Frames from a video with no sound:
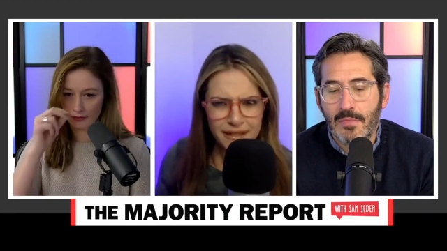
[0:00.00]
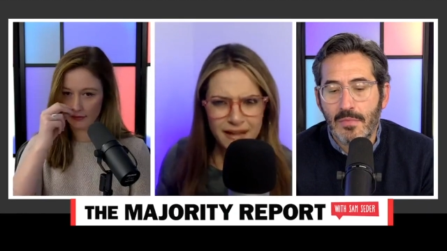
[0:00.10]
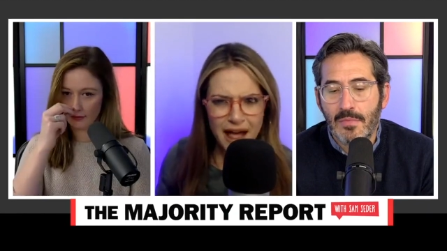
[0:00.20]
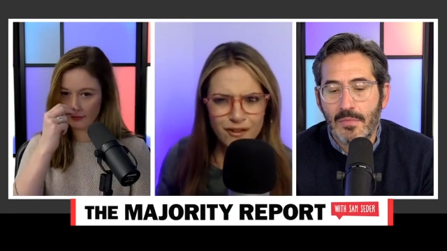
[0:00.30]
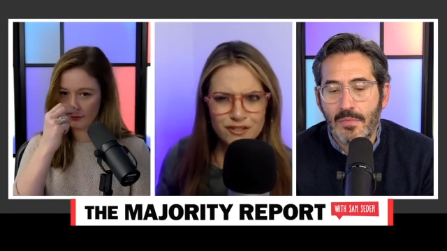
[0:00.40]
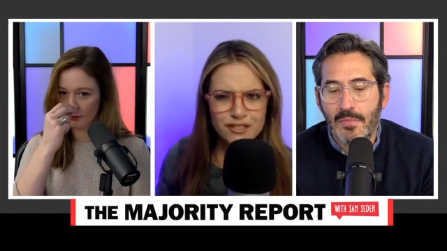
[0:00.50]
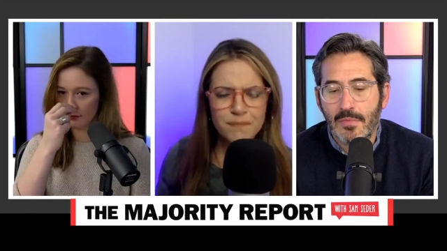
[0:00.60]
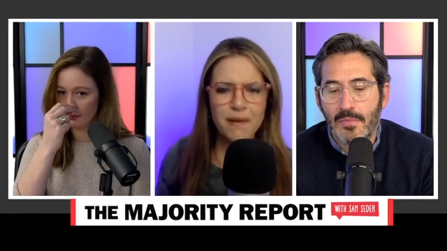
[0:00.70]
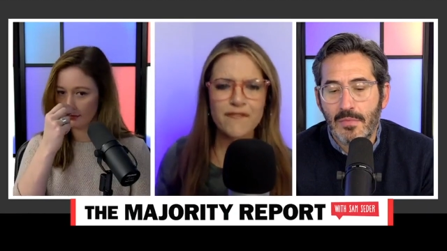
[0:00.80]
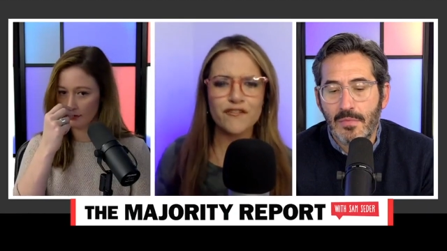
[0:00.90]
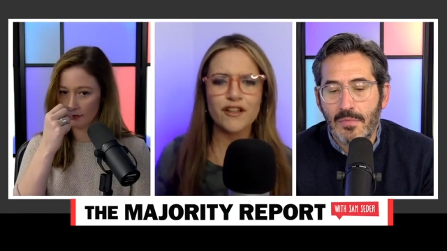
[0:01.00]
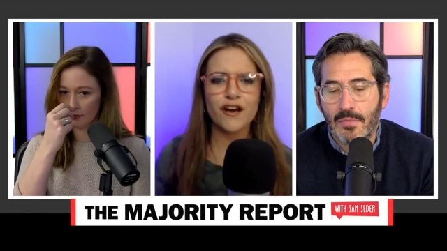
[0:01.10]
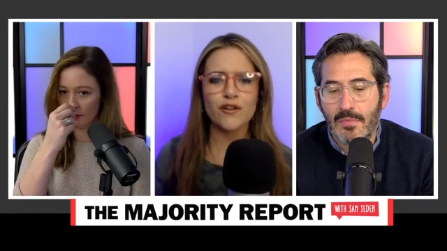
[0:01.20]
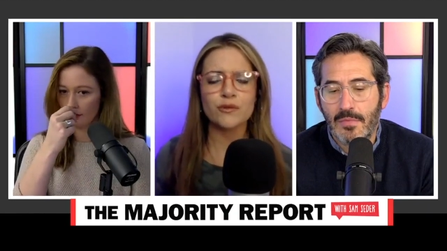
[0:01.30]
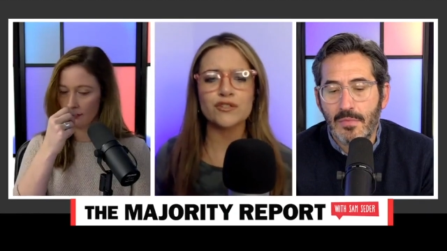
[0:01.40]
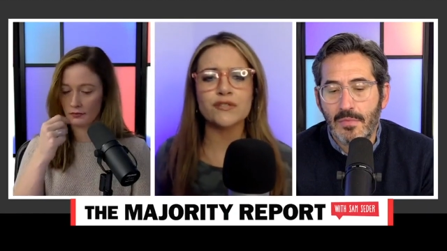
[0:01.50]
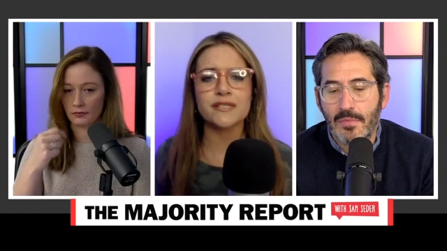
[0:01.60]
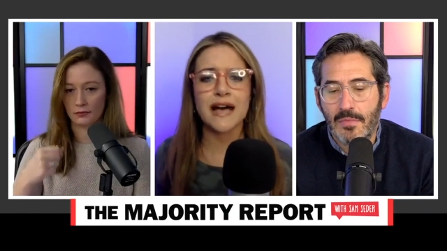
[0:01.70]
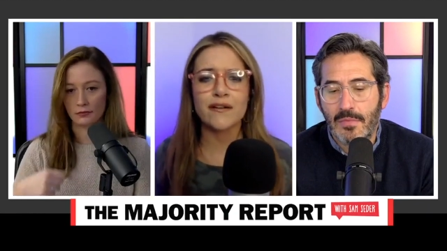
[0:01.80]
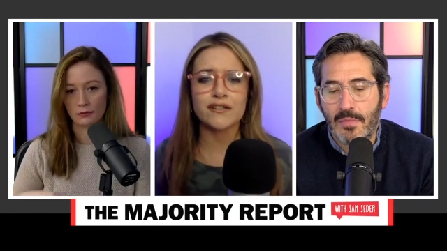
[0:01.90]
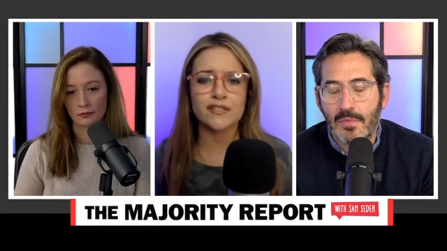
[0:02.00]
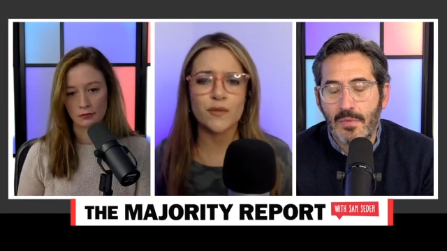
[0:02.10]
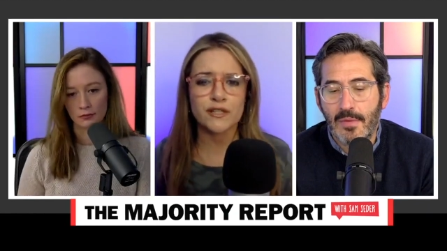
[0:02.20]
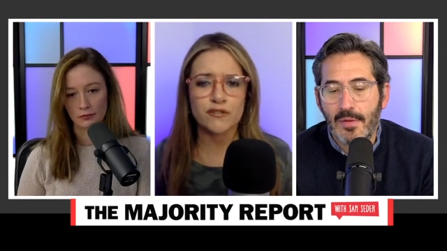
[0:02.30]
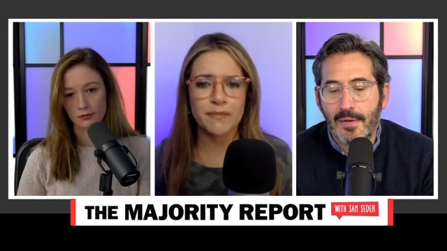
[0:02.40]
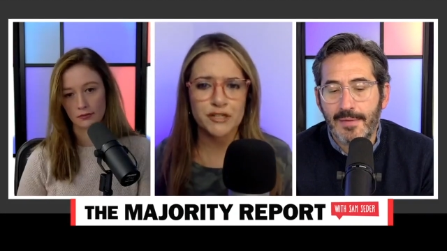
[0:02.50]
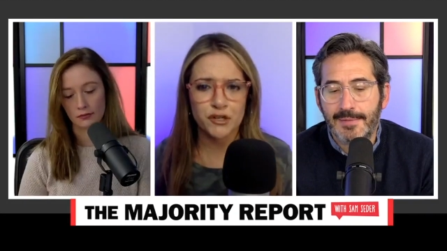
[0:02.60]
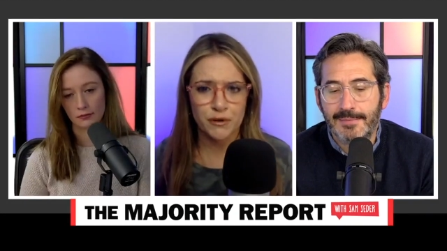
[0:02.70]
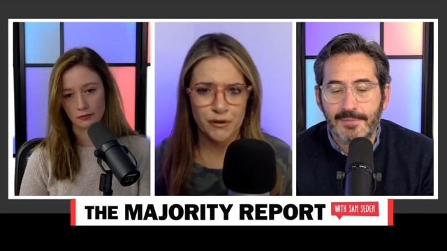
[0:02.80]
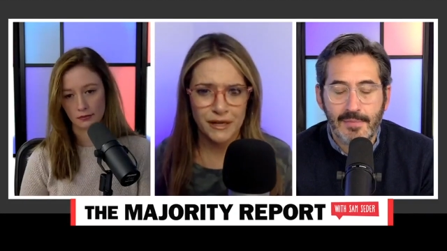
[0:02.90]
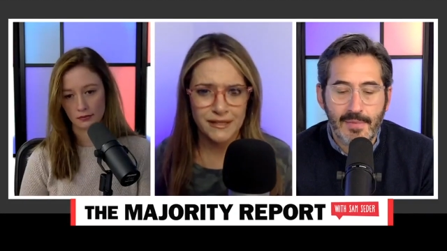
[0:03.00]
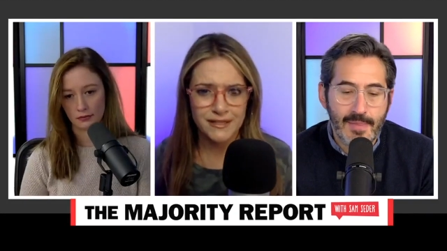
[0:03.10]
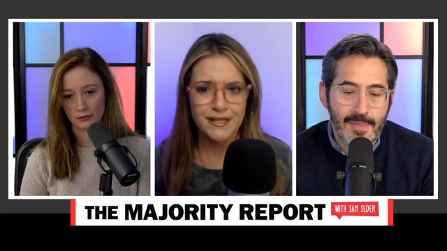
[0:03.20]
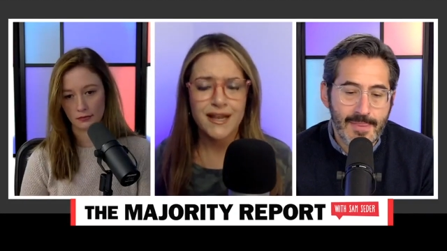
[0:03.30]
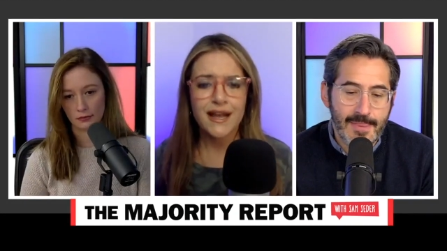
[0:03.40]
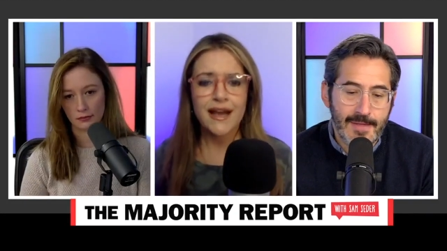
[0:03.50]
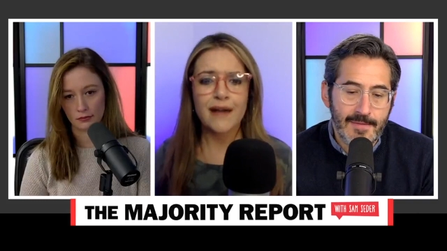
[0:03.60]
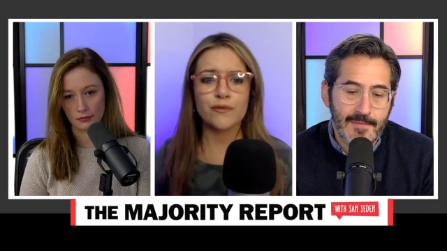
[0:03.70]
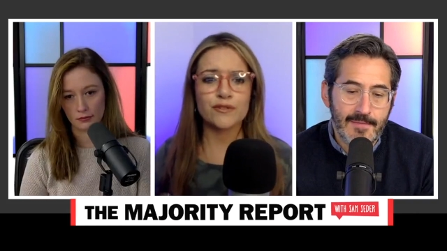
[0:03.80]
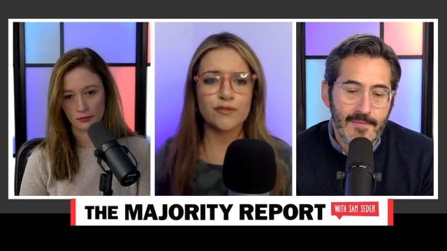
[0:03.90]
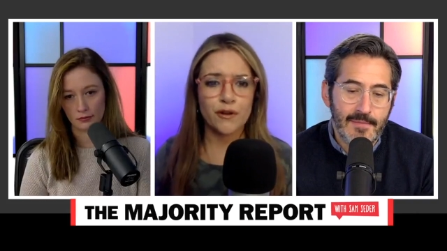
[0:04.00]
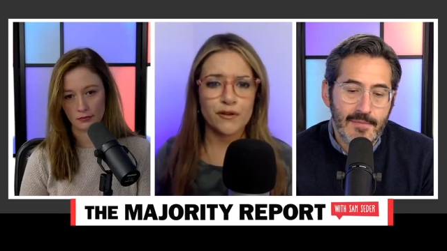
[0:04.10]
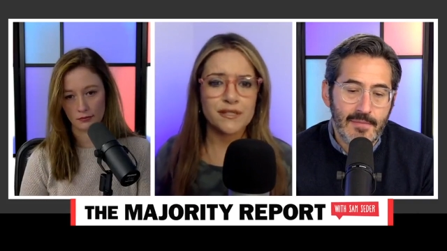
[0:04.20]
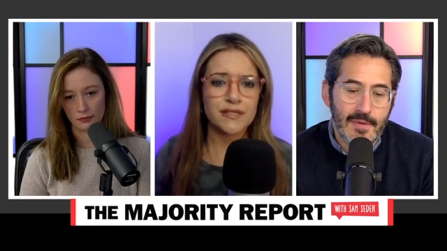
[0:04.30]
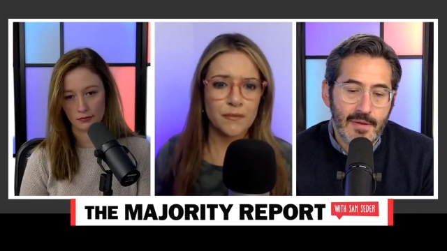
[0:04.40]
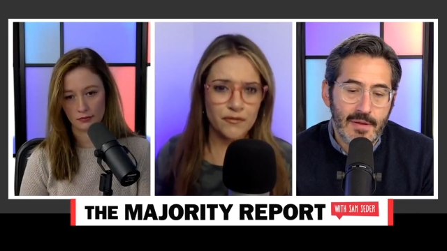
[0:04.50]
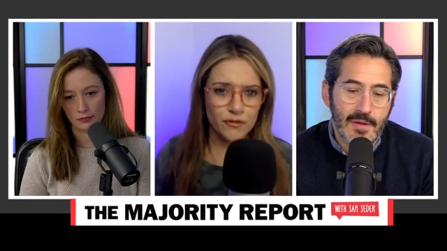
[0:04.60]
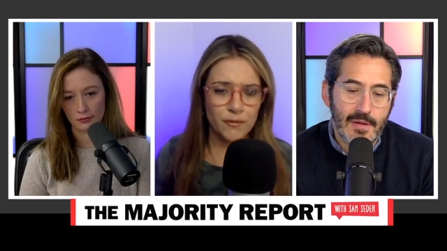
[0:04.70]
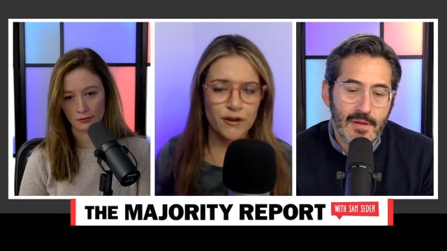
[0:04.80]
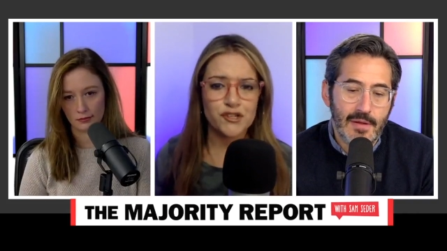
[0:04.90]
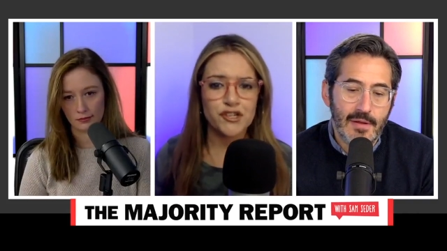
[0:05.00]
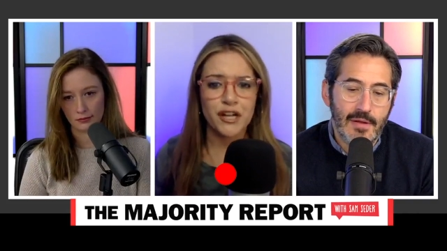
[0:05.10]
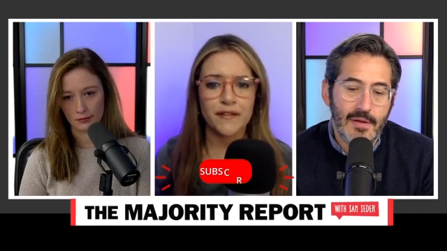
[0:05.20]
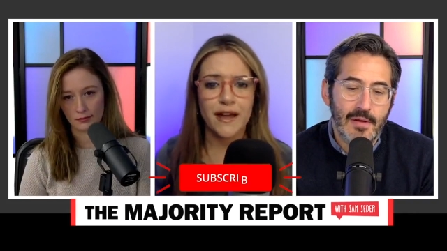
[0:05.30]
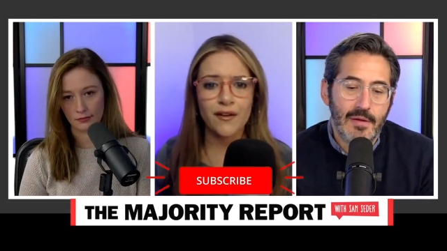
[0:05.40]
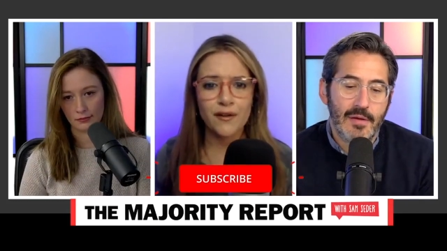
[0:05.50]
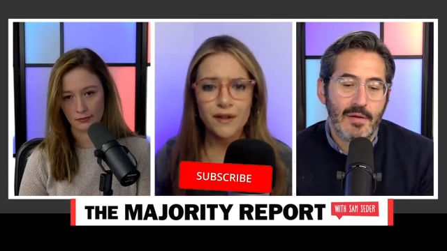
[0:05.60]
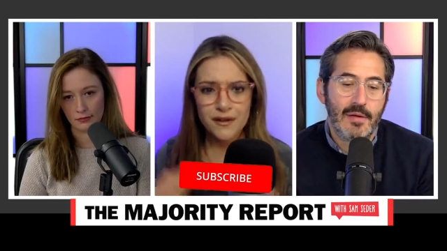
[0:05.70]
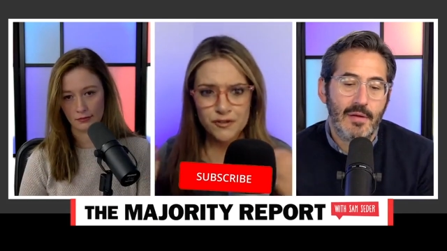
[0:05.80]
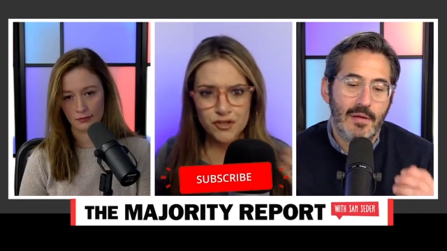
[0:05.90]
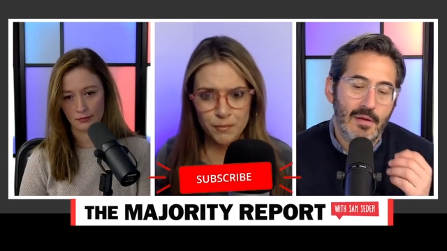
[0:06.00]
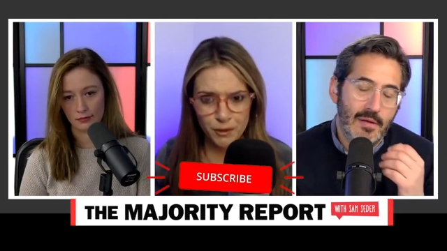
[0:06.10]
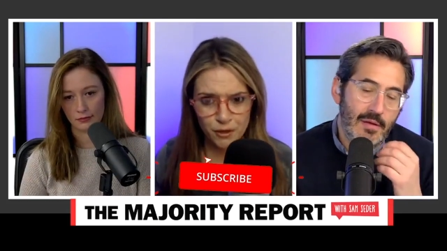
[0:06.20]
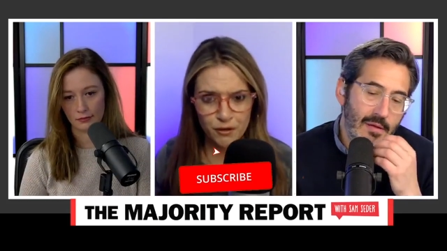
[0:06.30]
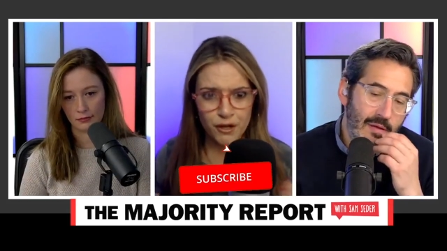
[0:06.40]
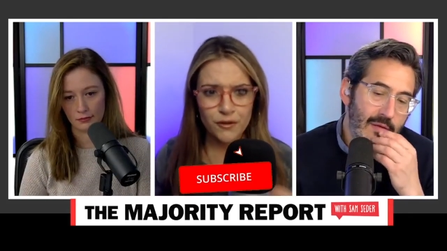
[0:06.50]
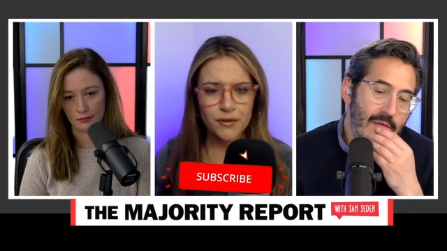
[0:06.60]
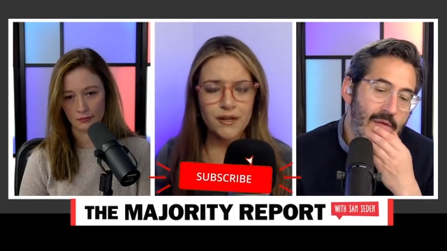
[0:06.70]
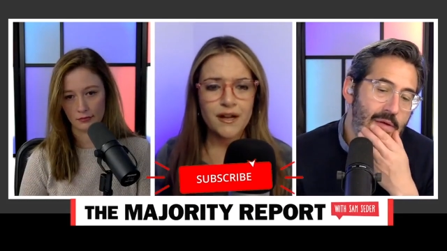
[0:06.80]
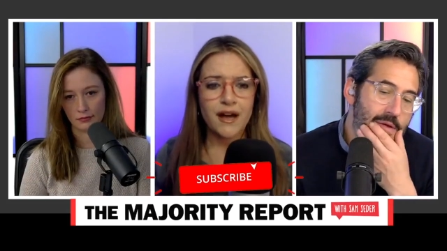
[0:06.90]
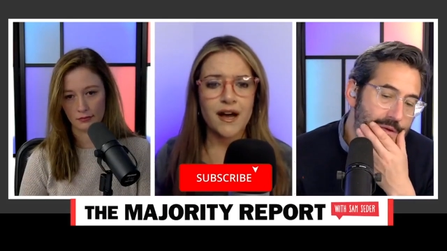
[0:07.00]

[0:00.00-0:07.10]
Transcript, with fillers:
Speaker 1: billion dollars to Buffalo. Well, turns out it just went to a bunch of cronies. And those cronies, some of whom are in jail now, Joe Percoco